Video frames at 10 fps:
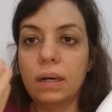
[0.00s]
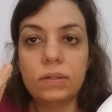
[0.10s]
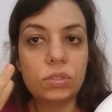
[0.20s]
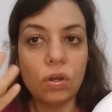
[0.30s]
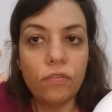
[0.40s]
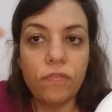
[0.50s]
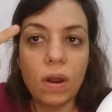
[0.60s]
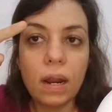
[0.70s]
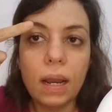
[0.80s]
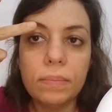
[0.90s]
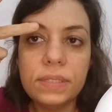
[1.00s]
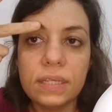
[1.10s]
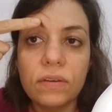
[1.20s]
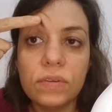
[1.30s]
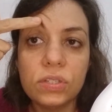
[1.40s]
so far I'm
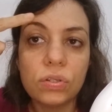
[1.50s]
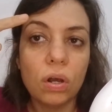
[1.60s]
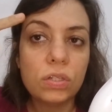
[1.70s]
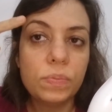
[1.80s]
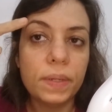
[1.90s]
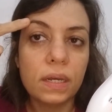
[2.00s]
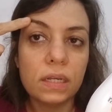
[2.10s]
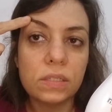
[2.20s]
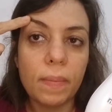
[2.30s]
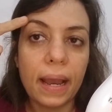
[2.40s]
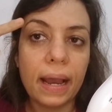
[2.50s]
seeing results because my